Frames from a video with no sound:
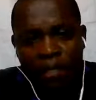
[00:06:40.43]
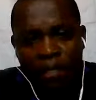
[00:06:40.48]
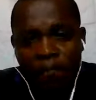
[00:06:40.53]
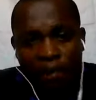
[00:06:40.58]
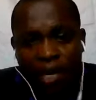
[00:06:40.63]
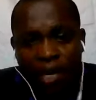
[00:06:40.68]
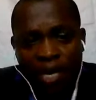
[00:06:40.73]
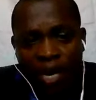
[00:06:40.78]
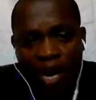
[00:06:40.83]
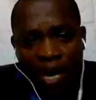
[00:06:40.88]

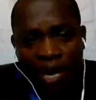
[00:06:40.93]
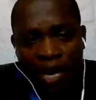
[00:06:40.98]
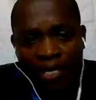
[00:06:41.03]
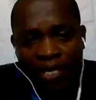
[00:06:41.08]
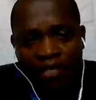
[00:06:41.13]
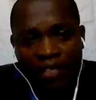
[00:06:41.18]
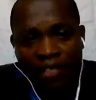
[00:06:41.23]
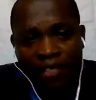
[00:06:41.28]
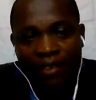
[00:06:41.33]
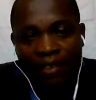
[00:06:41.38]
But being
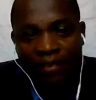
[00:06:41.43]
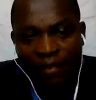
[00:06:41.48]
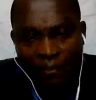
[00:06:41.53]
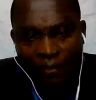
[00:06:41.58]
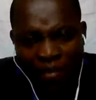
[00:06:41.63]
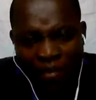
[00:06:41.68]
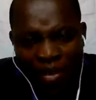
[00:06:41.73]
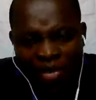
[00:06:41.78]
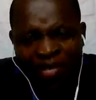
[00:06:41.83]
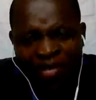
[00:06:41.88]
honest
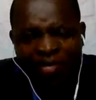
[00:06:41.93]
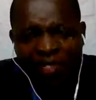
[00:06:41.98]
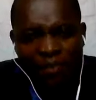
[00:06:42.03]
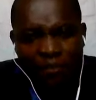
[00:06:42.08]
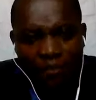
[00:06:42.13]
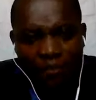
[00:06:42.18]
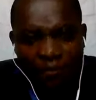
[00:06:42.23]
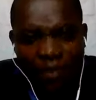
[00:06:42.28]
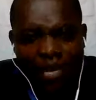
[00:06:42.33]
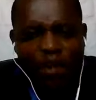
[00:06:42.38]

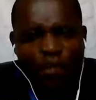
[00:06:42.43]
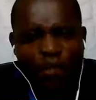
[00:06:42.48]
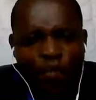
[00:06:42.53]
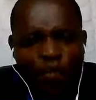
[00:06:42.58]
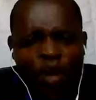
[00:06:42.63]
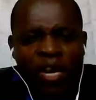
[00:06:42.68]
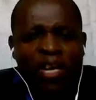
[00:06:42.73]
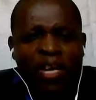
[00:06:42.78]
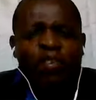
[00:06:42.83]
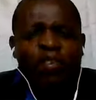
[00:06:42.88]
means
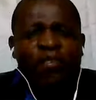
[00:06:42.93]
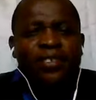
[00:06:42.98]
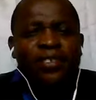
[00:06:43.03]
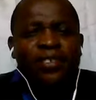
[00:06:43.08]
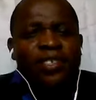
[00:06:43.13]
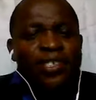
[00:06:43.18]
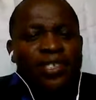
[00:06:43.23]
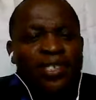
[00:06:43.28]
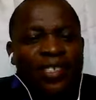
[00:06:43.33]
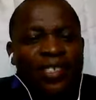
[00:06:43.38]
being
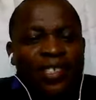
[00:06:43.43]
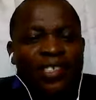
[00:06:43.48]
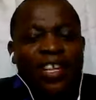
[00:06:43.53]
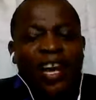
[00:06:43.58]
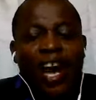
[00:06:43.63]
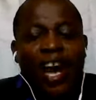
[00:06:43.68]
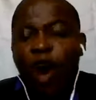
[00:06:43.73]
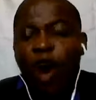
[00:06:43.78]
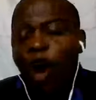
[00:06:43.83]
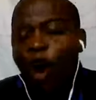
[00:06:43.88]
willing to
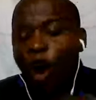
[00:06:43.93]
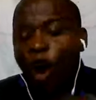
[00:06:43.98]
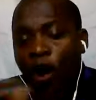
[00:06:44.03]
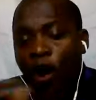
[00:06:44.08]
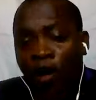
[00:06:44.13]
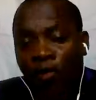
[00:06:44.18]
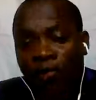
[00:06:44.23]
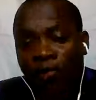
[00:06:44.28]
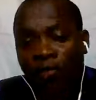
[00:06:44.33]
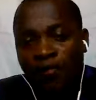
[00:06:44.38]
consider
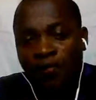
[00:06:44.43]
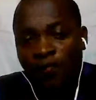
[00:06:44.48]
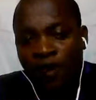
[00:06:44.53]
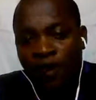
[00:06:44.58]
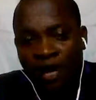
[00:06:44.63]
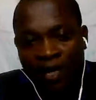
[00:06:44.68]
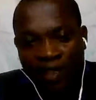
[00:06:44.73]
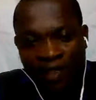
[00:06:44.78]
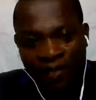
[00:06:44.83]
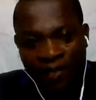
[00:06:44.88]
all
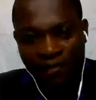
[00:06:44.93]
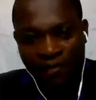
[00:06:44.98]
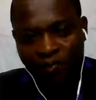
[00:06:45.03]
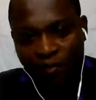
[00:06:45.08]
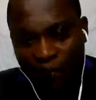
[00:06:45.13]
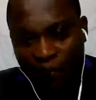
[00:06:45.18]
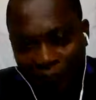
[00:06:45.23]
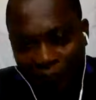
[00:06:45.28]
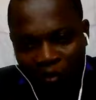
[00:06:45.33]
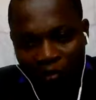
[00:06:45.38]
the
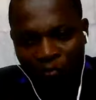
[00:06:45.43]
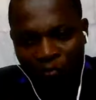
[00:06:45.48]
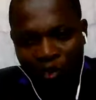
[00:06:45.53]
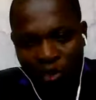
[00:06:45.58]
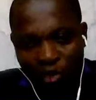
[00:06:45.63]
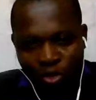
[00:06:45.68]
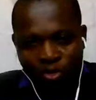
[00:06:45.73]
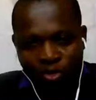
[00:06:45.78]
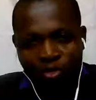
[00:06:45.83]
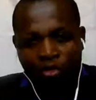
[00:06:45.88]
facts
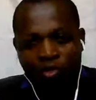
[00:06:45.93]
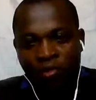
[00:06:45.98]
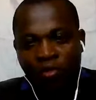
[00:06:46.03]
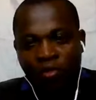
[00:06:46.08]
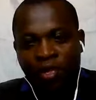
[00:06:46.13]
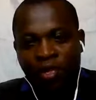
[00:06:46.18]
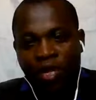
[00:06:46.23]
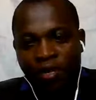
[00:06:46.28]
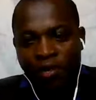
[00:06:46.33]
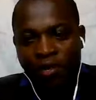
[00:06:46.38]
before we
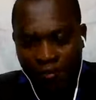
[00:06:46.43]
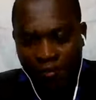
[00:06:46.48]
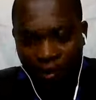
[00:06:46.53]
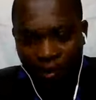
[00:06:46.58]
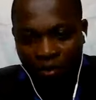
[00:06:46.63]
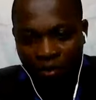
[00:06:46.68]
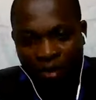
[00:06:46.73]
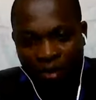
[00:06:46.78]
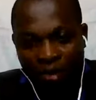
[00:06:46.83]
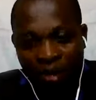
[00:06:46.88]
draw
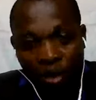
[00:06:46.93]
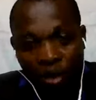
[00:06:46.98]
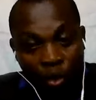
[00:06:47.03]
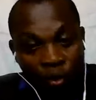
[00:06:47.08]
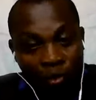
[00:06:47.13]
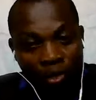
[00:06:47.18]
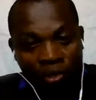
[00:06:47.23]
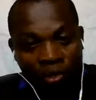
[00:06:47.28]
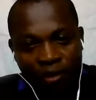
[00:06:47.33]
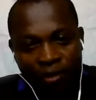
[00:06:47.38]
those
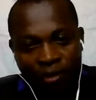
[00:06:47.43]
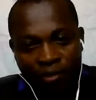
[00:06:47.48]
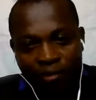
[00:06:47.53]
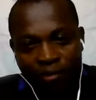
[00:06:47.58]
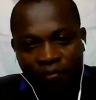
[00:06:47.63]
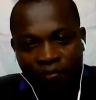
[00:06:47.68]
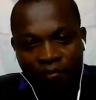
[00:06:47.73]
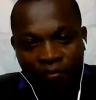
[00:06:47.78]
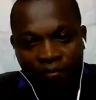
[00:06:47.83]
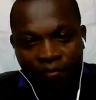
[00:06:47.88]

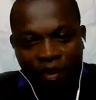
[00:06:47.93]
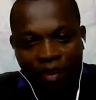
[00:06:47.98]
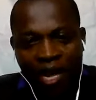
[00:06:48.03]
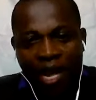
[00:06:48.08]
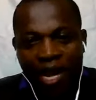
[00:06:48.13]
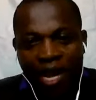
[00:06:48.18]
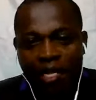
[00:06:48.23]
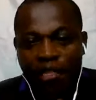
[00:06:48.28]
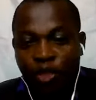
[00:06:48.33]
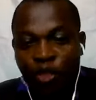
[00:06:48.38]
conclusions.
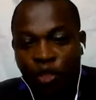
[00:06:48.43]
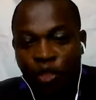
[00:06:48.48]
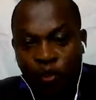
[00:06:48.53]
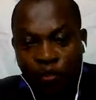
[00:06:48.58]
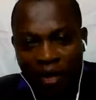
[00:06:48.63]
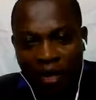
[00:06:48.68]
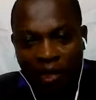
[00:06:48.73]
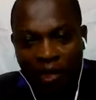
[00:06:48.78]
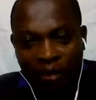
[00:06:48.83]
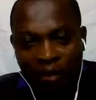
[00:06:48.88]
As
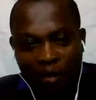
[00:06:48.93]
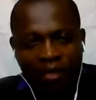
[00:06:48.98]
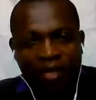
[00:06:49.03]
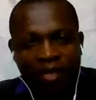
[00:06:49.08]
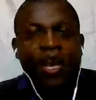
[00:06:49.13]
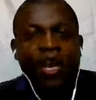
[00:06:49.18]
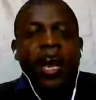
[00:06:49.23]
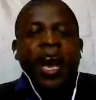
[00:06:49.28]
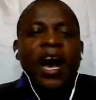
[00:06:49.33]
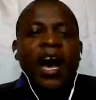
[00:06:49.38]

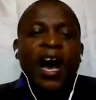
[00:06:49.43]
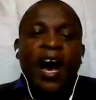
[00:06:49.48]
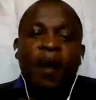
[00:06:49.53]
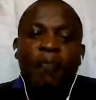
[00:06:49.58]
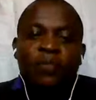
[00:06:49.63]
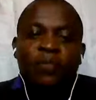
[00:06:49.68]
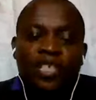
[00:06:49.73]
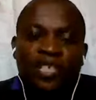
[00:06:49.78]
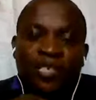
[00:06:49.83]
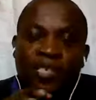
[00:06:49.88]
humans,
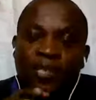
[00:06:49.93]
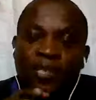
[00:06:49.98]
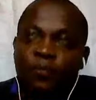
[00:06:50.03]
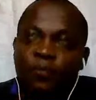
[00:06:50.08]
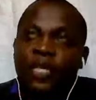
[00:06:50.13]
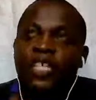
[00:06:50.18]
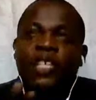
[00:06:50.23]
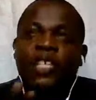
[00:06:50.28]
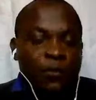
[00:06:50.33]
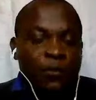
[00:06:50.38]
our
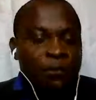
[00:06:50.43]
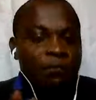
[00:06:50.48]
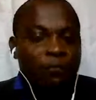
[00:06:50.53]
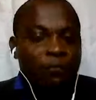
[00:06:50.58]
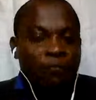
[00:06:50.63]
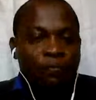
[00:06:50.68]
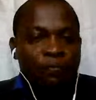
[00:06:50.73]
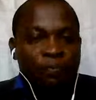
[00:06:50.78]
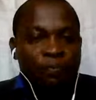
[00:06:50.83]
perspectives